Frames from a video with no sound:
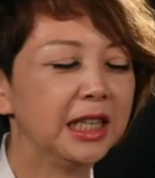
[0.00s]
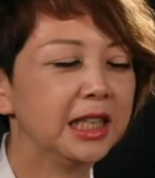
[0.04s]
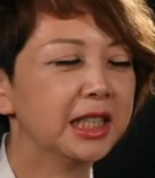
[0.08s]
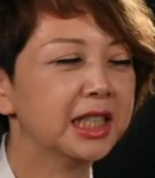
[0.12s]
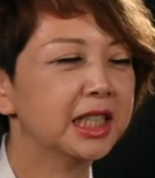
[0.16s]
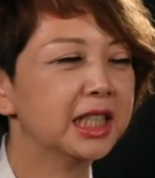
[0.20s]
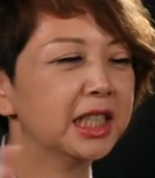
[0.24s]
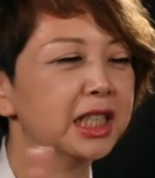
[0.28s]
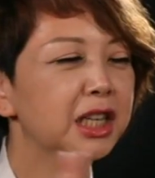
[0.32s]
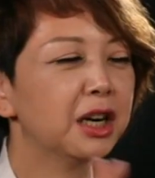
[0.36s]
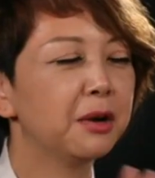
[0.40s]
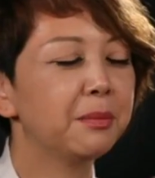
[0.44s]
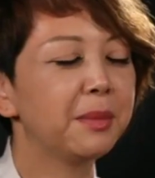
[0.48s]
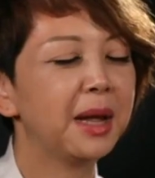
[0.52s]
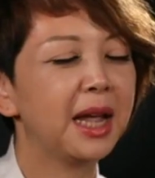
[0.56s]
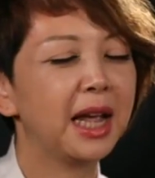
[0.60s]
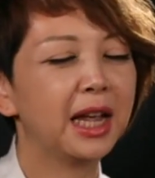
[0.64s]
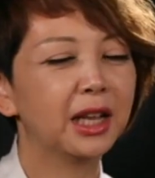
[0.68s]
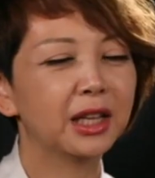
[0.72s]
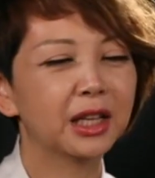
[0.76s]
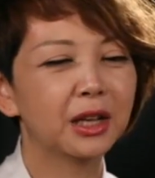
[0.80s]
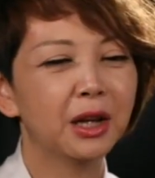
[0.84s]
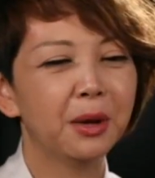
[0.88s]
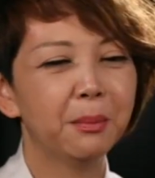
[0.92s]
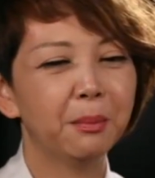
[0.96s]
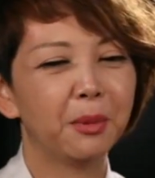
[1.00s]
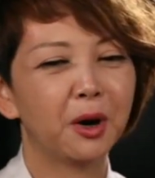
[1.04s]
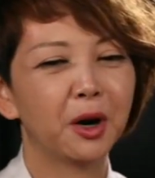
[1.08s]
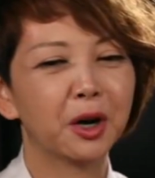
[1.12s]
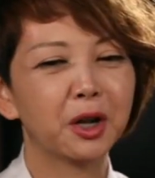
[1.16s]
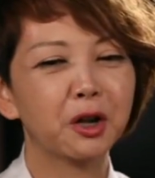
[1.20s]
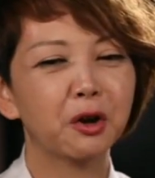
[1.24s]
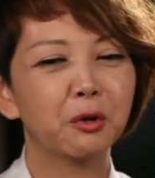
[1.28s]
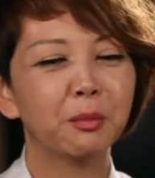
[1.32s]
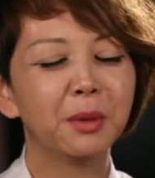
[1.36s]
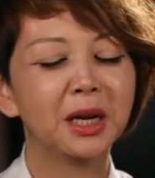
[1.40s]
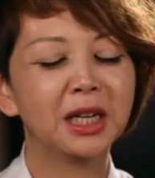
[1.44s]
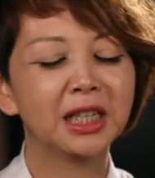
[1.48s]
must be many
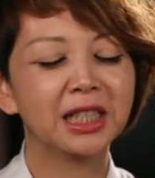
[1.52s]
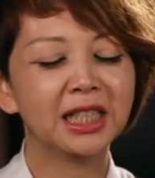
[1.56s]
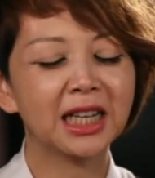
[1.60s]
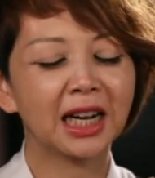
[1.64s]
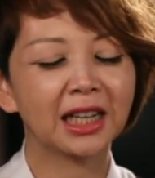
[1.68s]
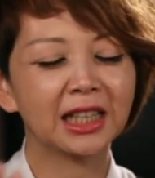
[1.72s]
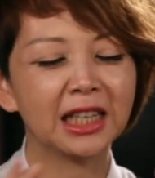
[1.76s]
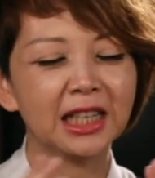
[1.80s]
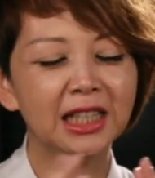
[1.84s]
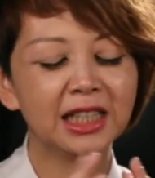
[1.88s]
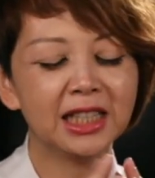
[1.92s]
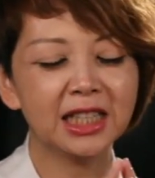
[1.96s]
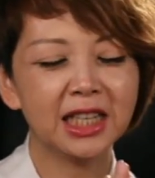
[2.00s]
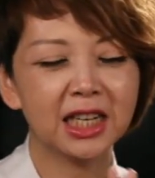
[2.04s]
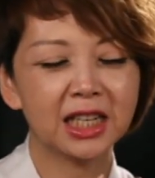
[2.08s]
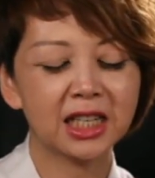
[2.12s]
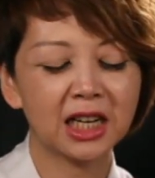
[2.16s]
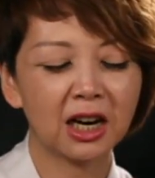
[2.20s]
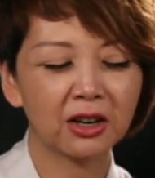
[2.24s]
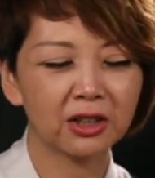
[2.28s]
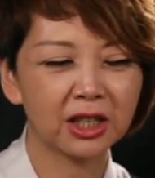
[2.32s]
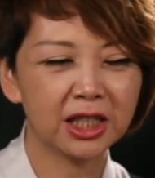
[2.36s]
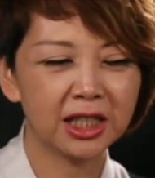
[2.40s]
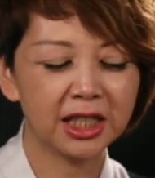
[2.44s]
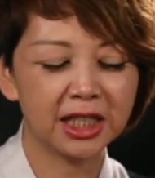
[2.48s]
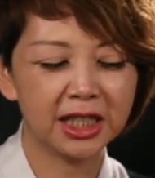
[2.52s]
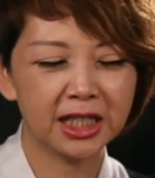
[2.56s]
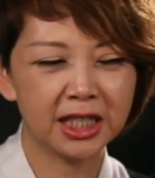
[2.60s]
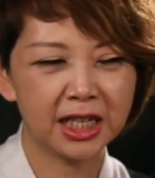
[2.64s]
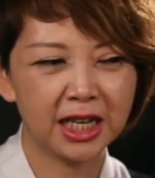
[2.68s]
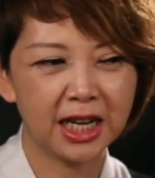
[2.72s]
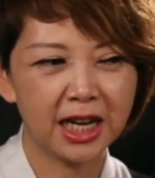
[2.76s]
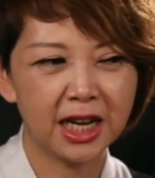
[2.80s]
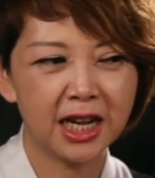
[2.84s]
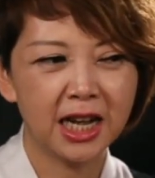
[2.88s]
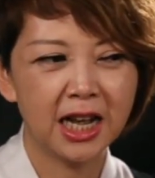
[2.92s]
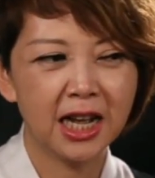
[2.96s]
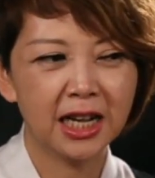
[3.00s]
people posting comments and
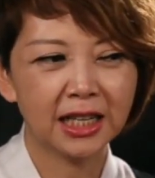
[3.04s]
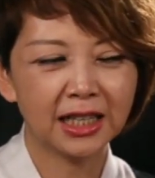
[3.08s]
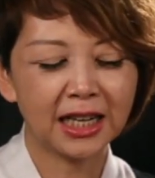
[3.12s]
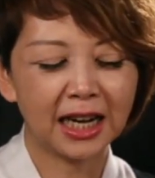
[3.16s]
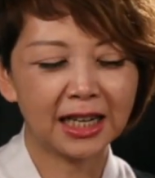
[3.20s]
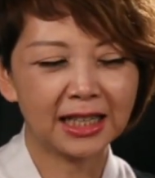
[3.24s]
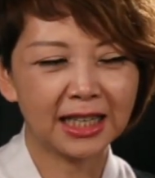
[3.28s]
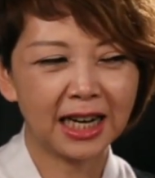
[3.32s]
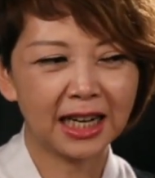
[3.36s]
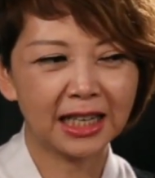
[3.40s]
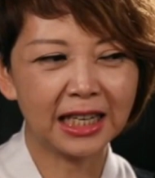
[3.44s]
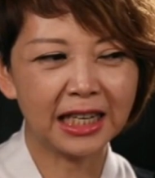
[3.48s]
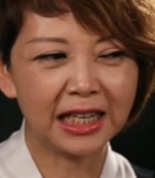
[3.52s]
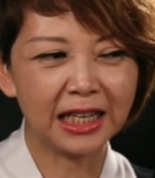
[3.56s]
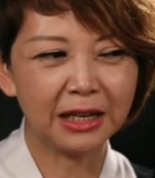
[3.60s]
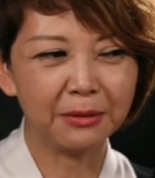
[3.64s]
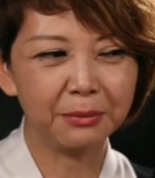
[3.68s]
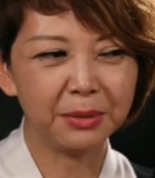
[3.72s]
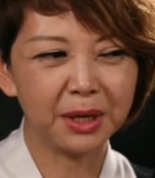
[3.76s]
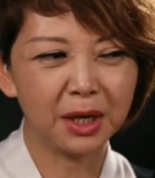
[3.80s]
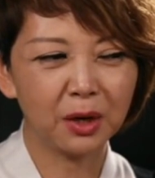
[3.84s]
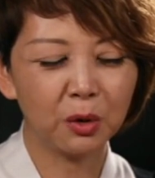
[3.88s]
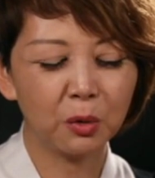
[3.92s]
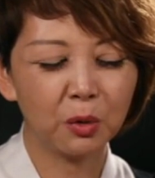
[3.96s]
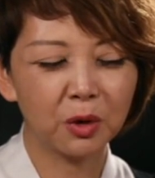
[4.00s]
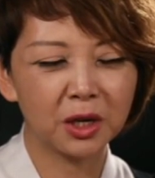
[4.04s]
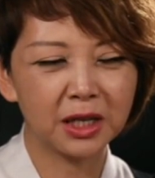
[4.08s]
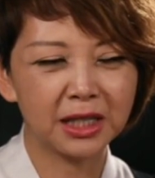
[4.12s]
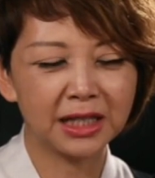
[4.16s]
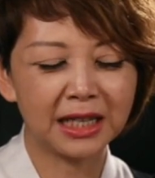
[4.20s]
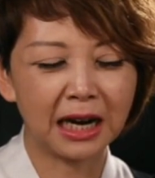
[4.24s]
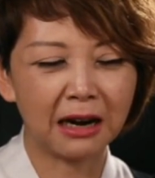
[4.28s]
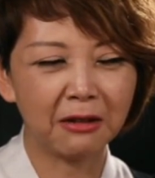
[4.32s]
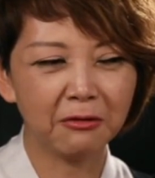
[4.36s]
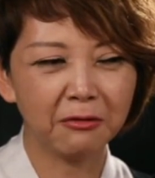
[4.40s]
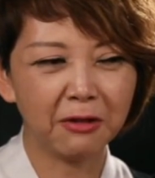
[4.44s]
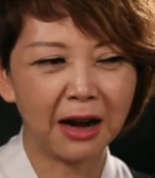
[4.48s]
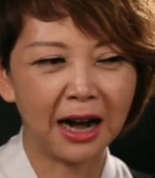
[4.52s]
reviews on your movie, A
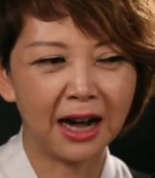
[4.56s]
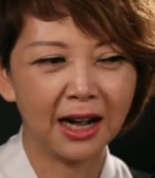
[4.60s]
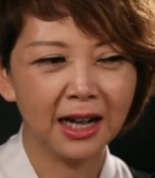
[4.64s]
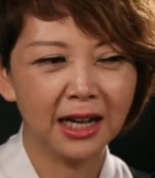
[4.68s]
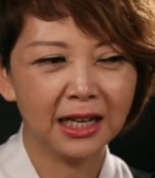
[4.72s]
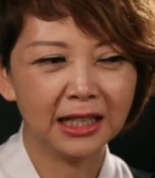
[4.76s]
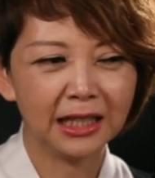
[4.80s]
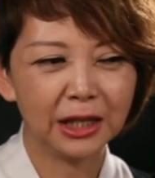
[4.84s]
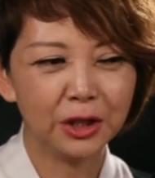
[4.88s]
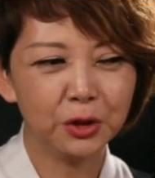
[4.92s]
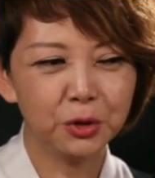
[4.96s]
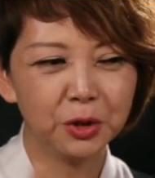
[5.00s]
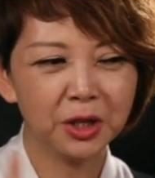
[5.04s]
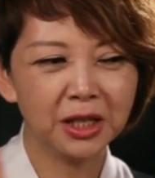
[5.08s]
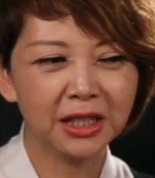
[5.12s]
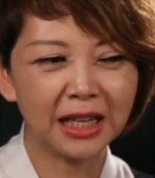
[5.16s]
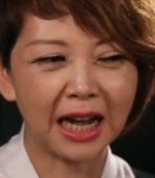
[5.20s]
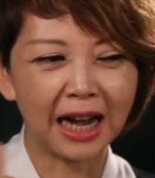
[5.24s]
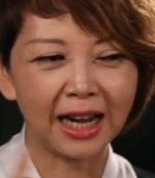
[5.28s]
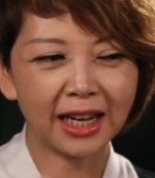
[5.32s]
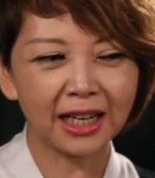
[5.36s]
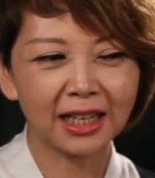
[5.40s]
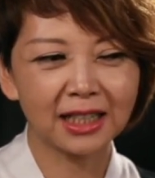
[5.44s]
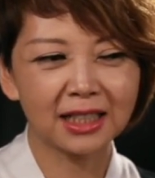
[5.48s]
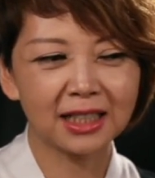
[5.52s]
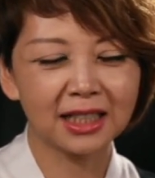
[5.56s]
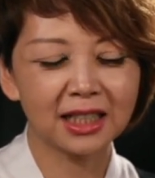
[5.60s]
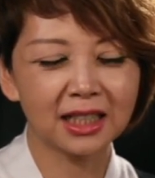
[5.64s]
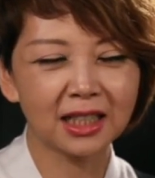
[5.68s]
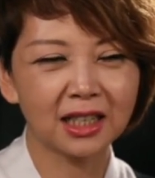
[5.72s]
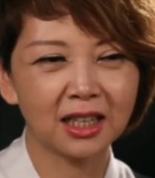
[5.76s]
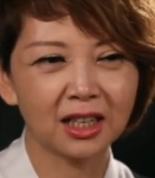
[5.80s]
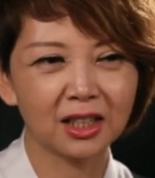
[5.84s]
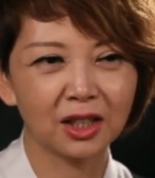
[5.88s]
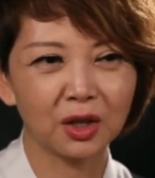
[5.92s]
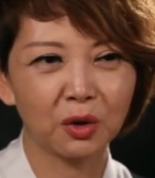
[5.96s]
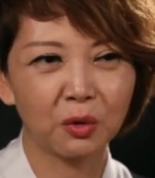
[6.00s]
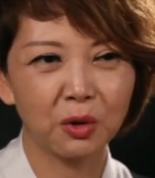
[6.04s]
Hustle Bustle New Year.
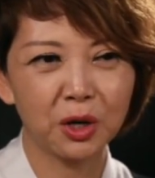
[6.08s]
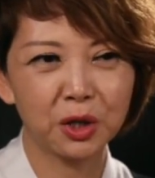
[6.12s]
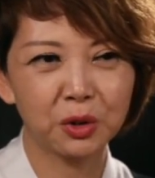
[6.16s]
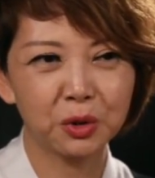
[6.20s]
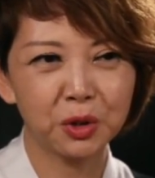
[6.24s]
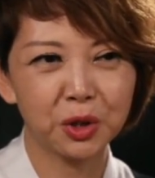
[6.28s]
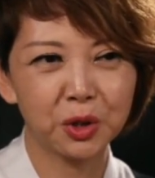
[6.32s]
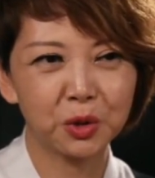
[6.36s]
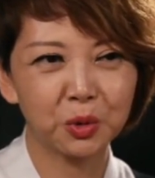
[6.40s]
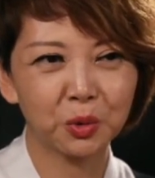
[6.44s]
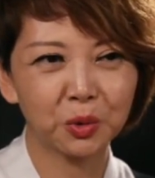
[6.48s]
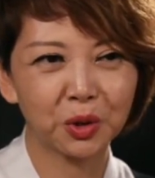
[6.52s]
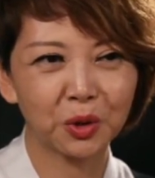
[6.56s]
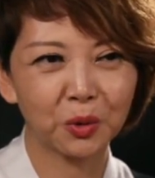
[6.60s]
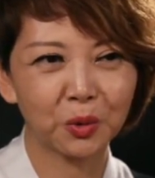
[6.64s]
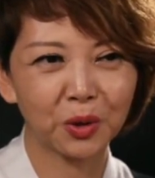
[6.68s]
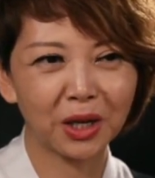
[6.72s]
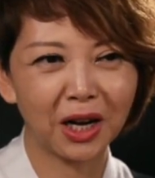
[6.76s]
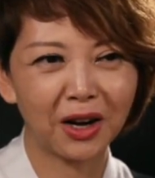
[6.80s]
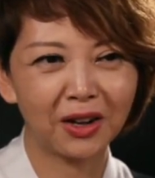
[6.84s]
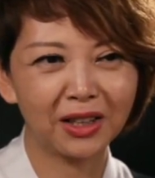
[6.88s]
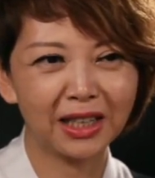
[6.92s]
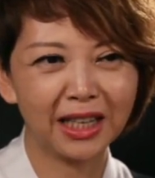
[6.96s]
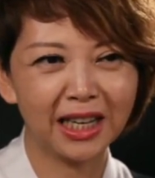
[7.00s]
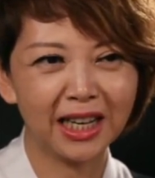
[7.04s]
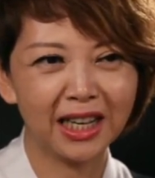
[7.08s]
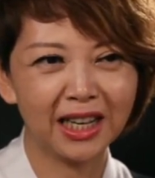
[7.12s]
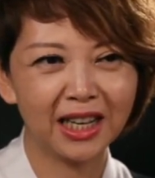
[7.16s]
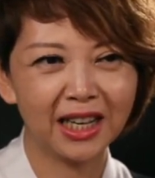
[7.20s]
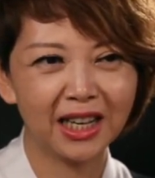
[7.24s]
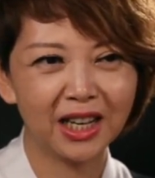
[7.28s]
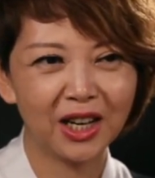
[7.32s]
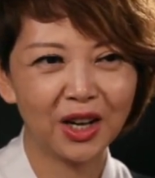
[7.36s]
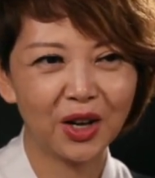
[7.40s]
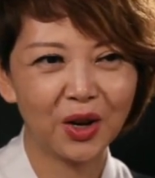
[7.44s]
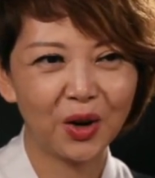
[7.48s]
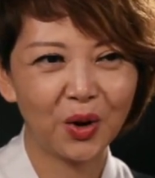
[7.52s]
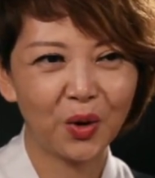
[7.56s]
Have you read them?
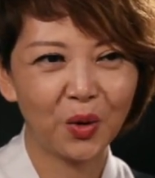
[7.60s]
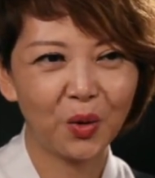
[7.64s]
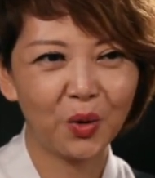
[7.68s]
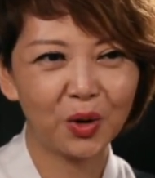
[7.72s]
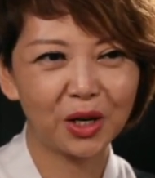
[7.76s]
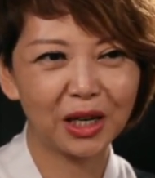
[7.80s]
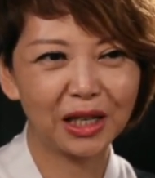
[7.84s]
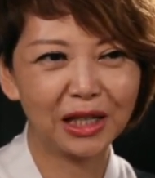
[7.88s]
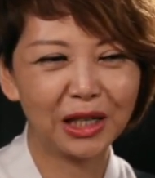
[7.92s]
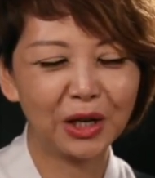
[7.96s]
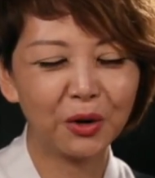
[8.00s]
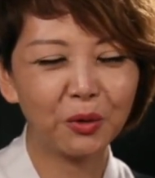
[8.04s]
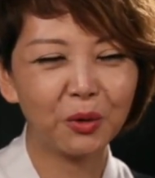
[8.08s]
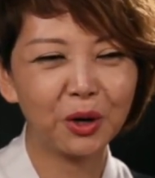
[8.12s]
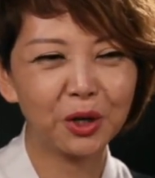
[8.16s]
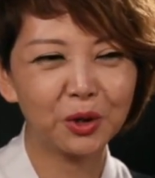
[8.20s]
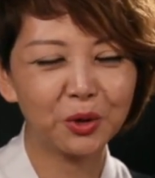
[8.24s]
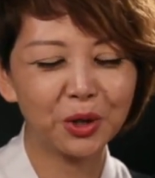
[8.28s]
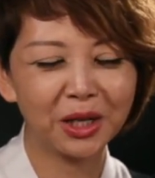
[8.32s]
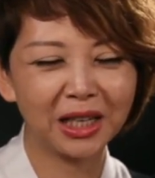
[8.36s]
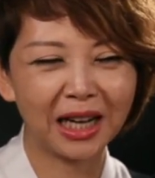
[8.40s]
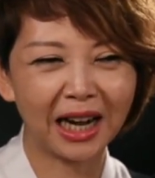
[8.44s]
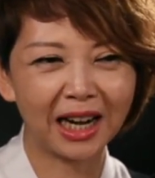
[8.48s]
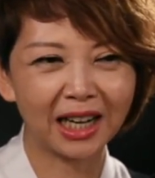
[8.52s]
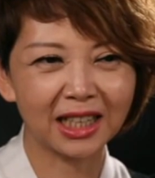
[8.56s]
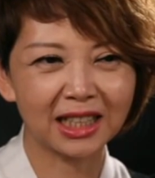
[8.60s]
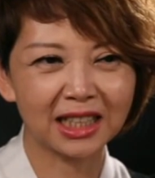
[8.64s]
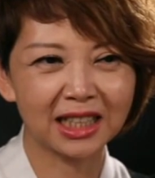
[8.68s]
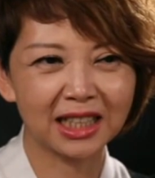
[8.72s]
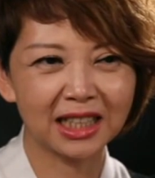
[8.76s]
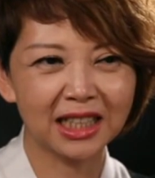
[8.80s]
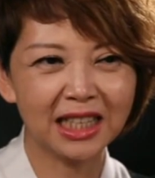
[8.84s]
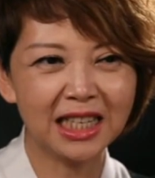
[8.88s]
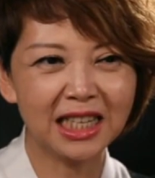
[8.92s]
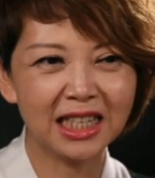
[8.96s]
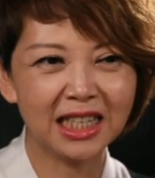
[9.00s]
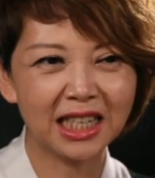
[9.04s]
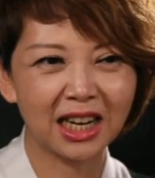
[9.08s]
Which comment left an impression
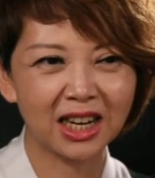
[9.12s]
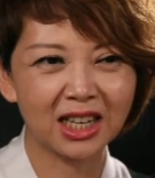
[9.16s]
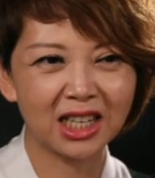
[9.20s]
on you?